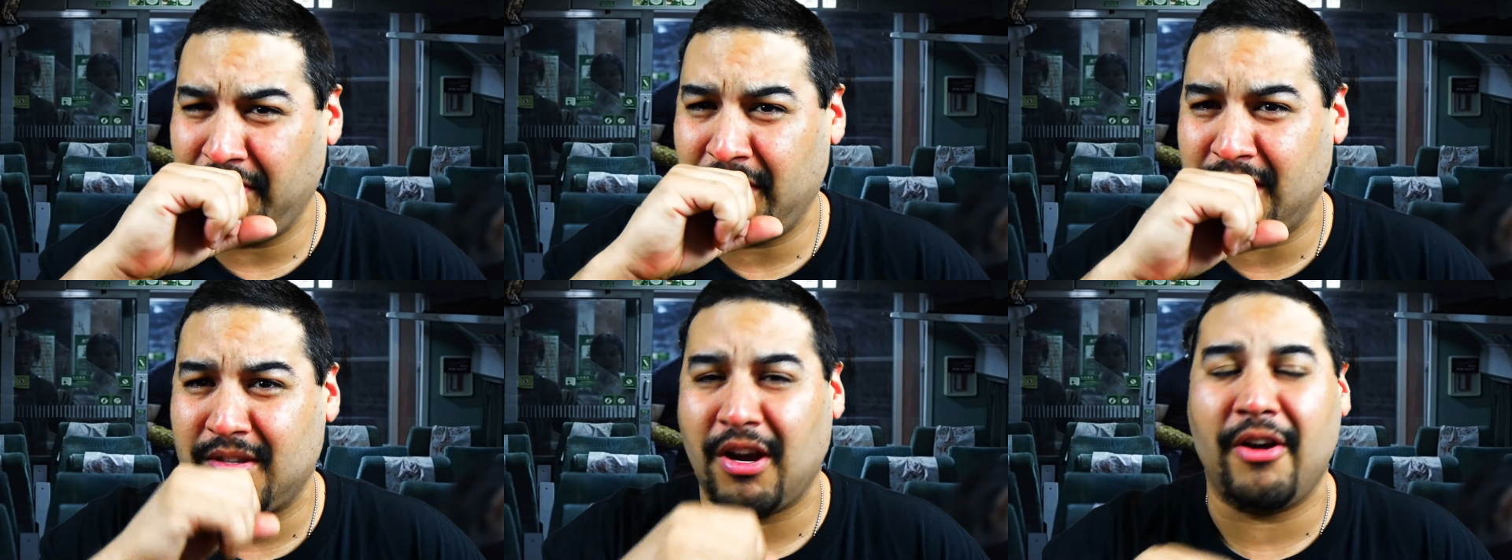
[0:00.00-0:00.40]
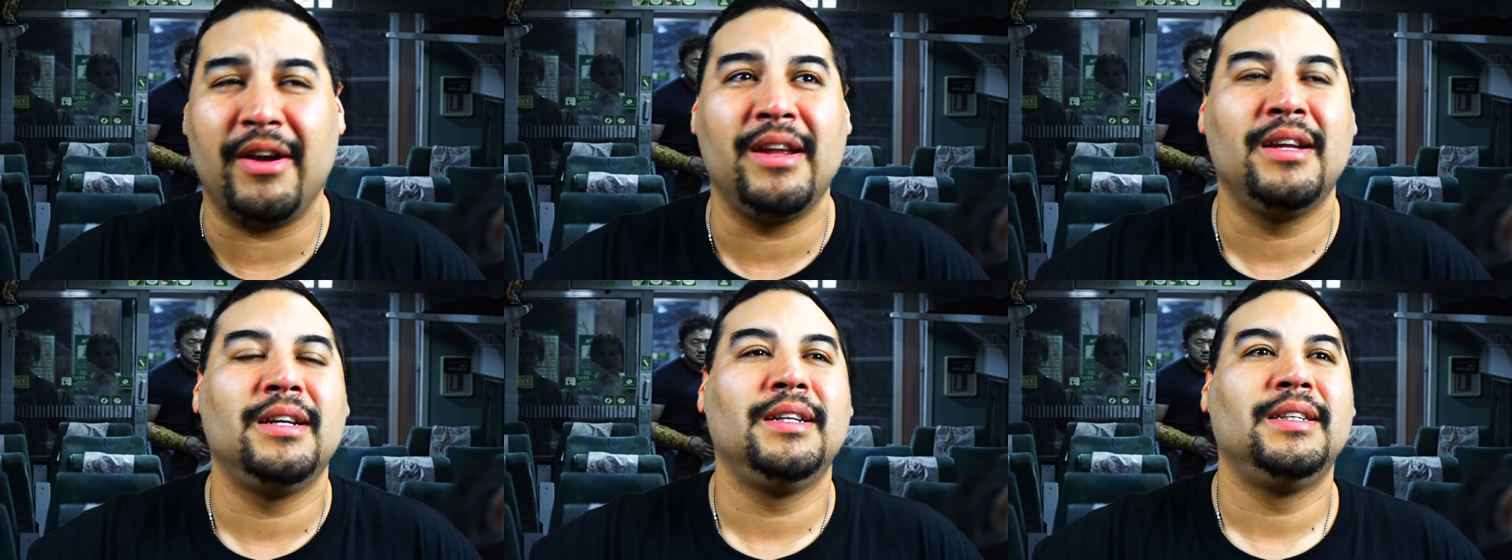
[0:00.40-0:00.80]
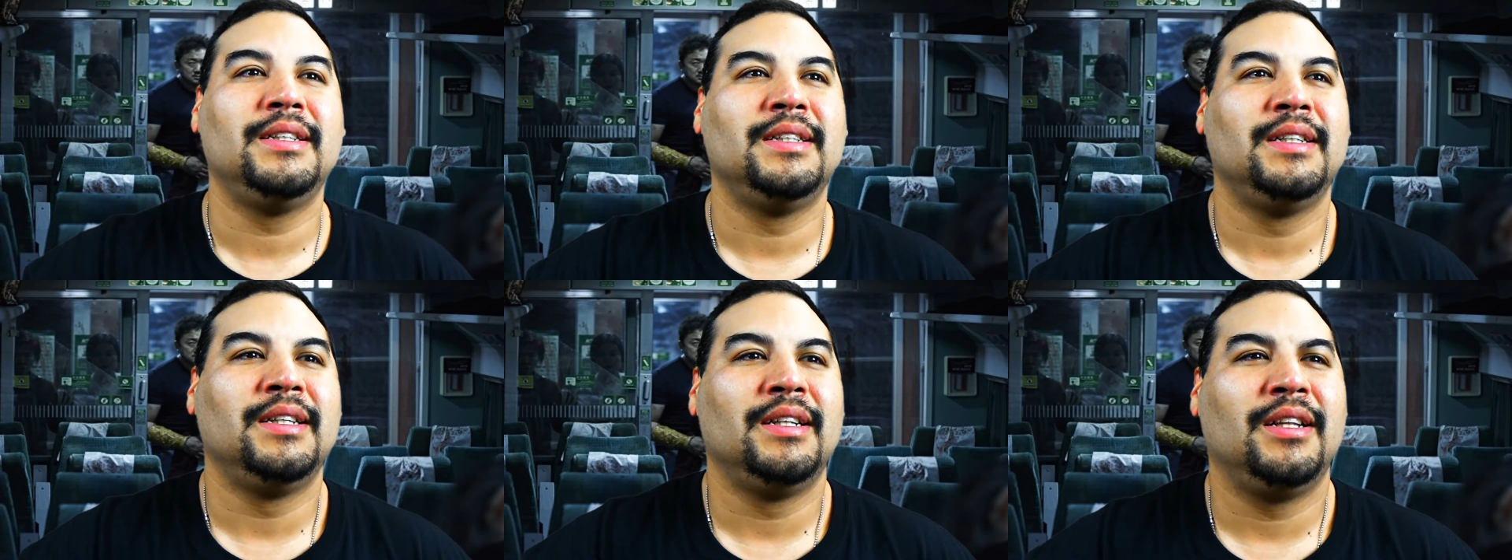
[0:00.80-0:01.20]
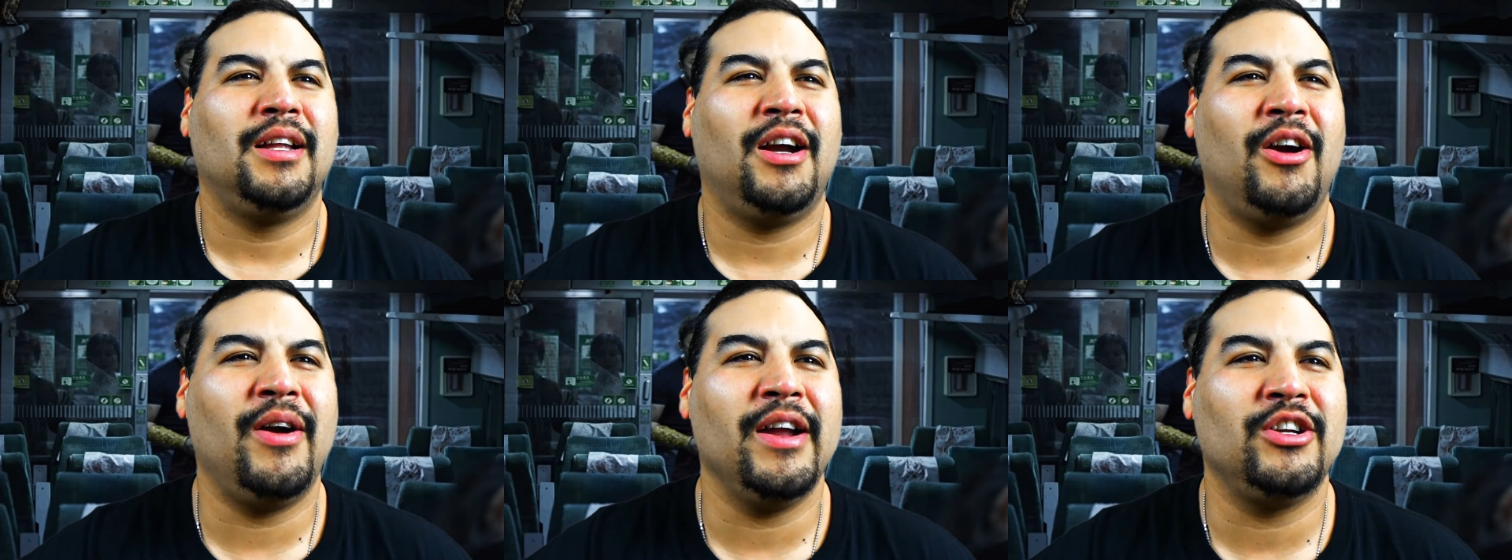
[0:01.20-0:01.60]
Sorry.
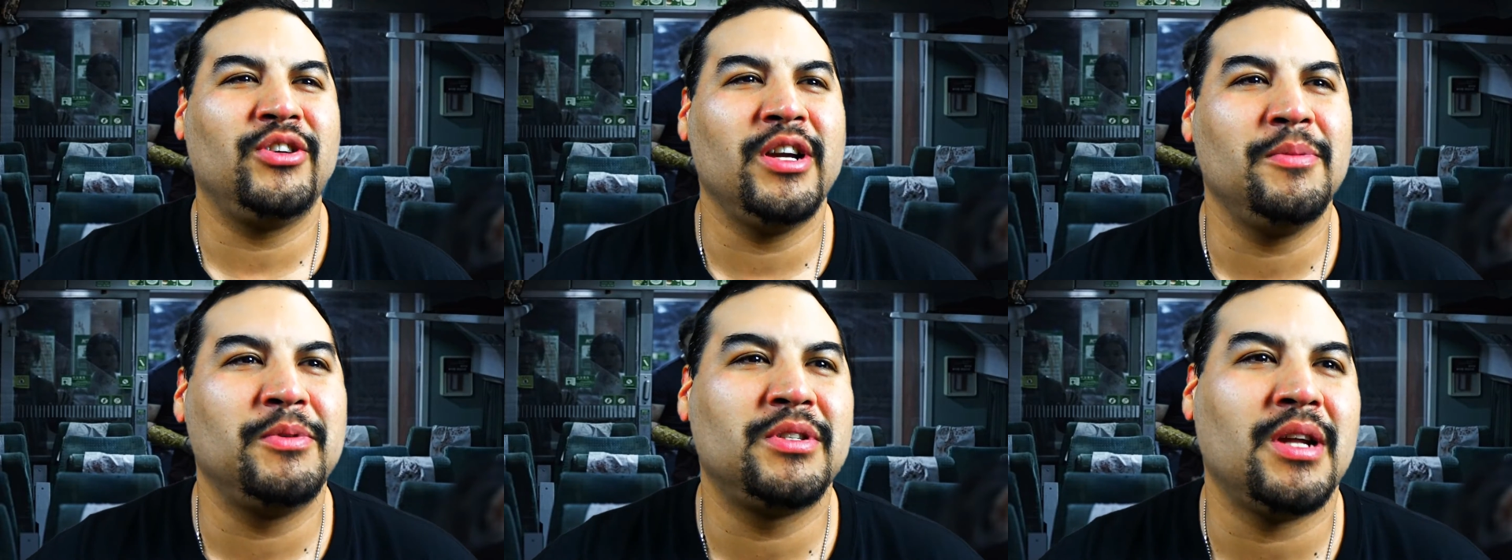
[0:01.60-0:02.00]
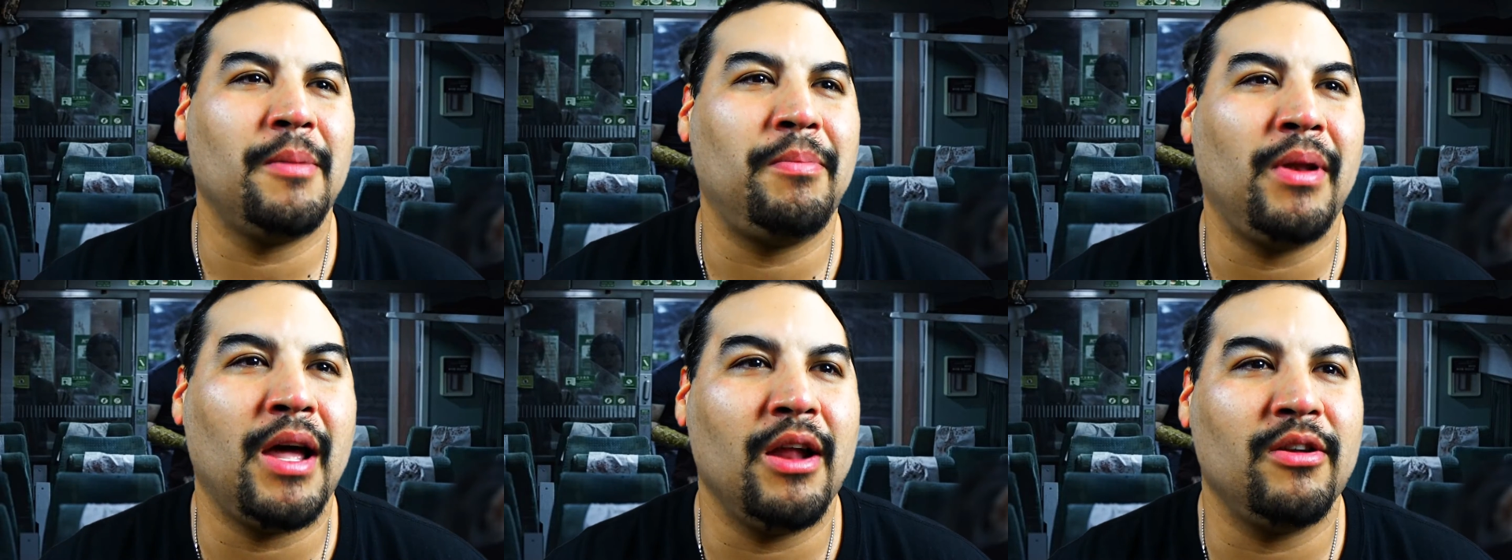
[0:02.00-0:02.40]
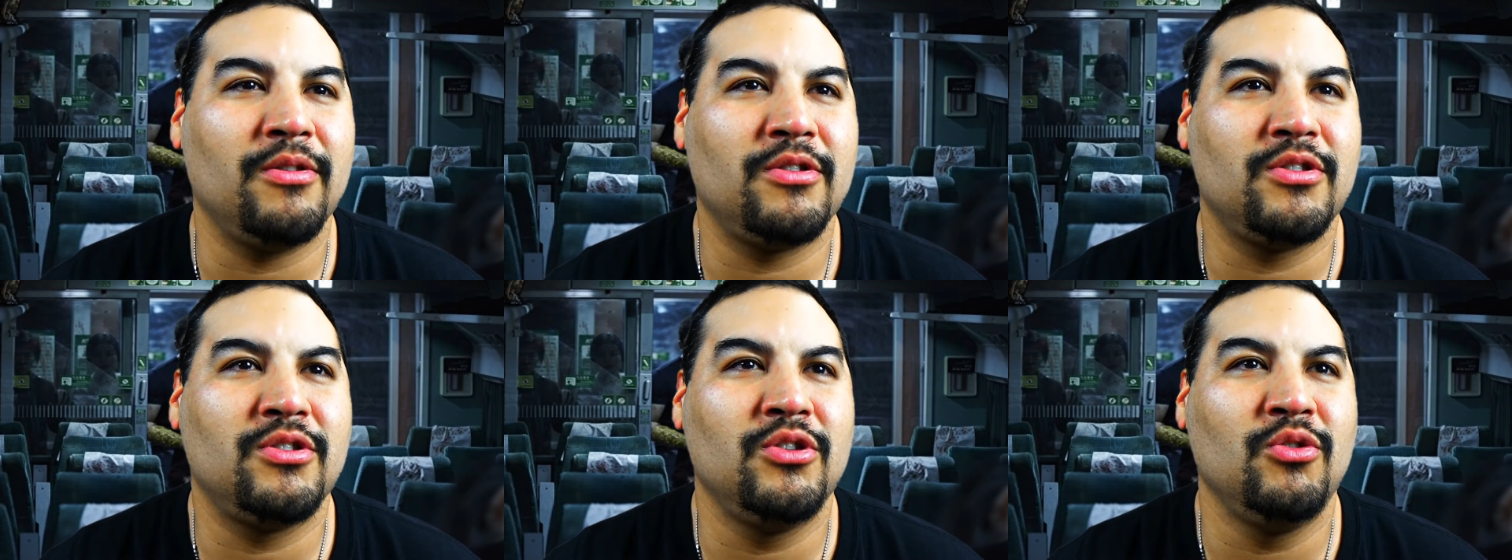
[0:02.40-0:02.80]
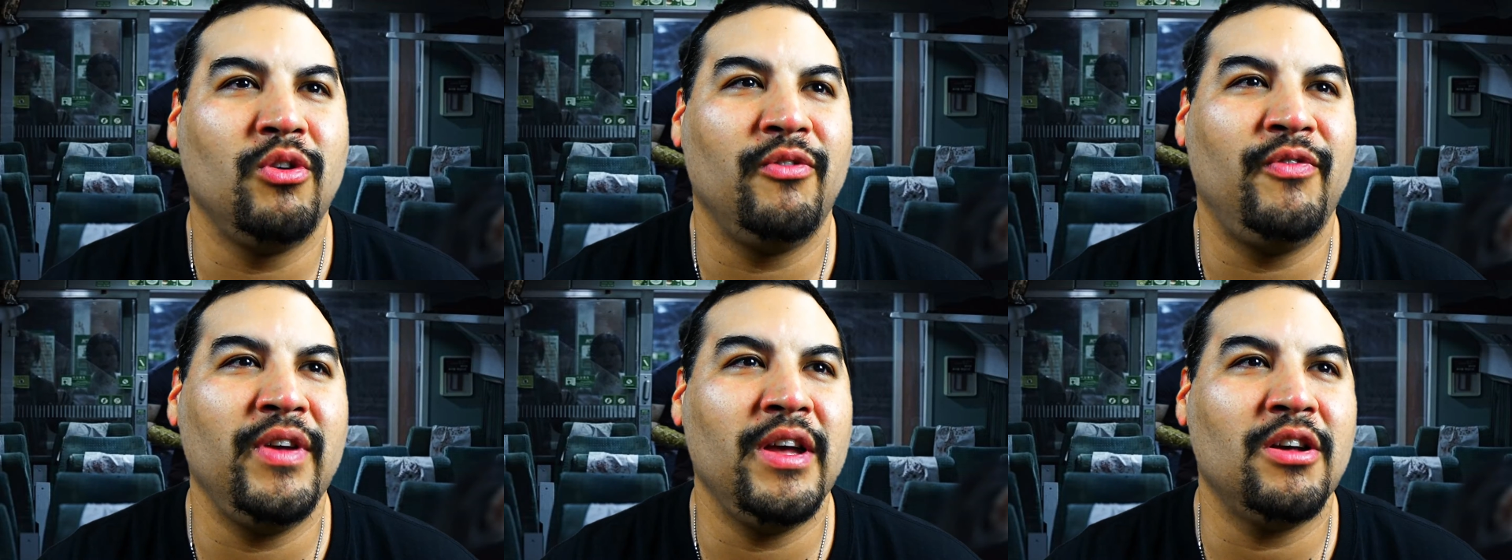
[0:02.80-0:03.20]
All right, Train to Busan plot two
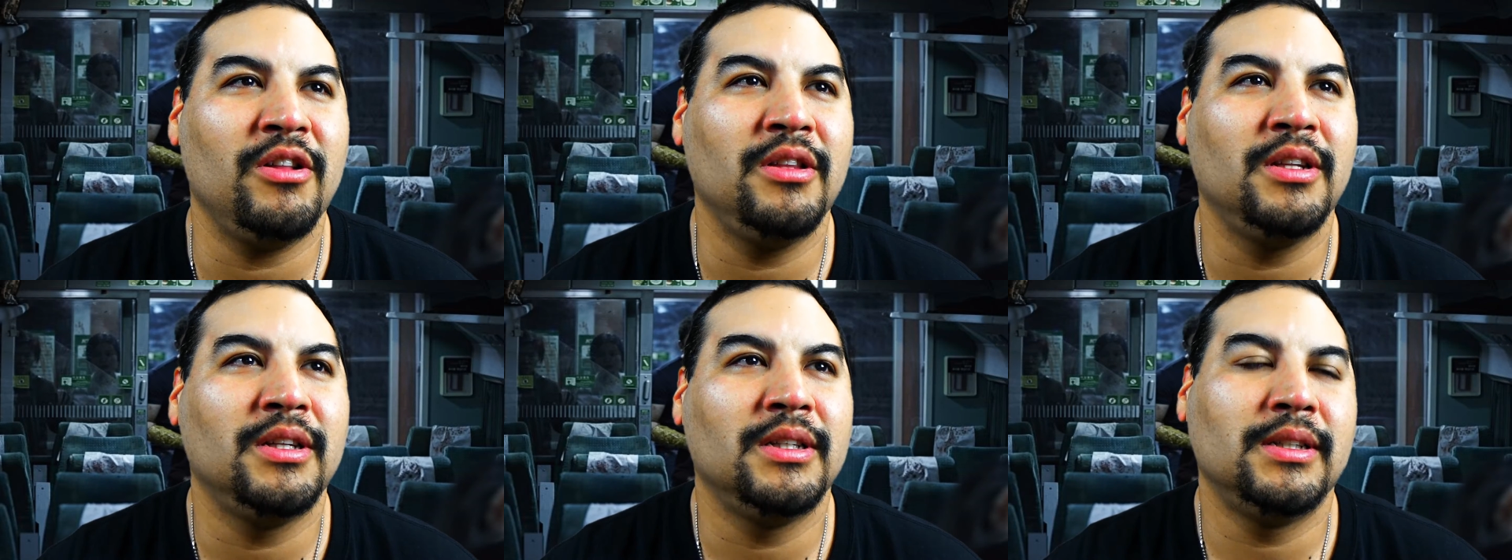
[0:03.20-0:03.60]
revealed.